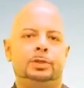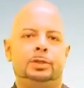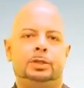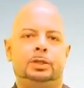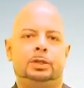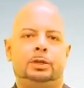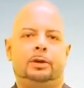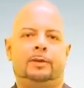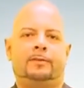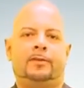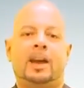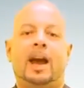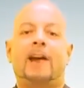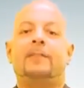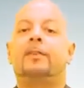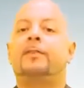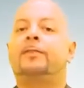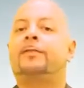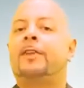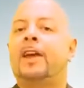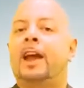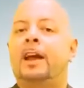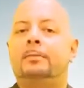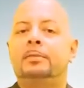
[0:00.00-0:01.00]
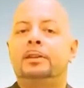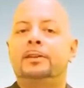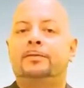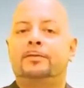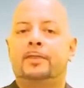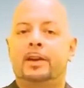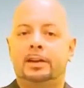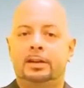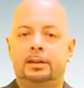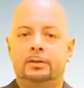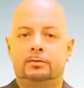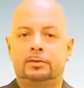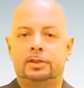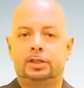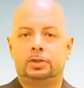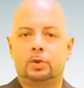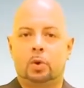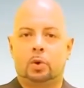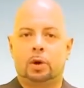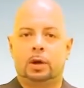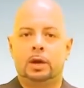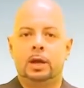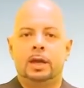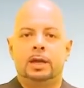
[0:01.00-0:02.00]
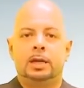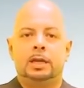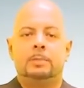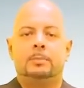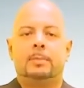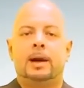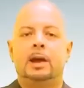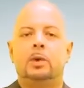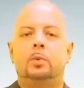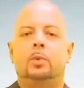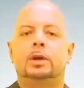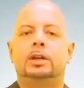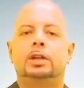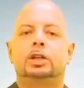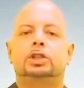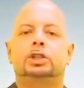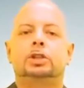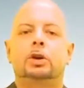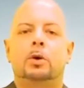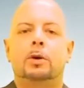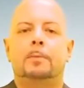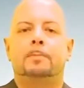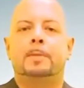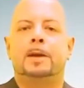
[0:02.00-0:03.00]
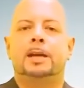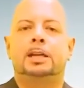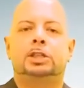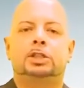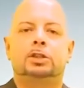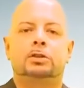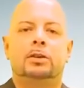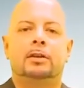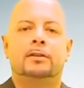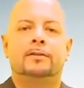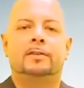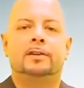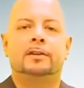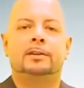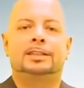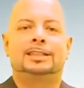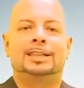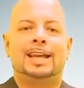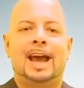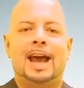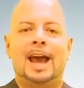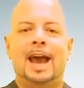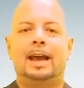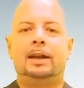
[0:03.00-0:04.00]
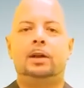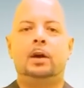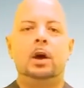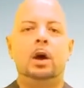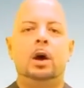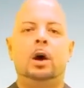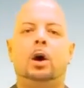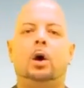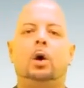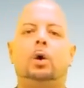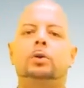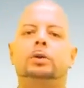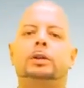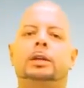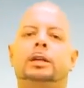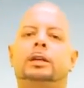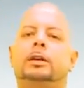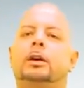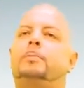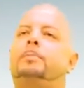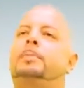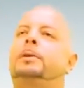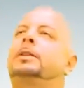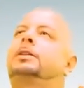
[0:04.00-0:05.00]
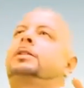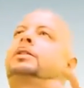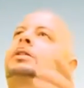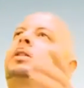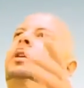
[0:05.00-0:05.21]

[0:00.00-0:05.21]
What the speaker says: if you have a family-friendly resort, you might want to show a picture of a dad holding up his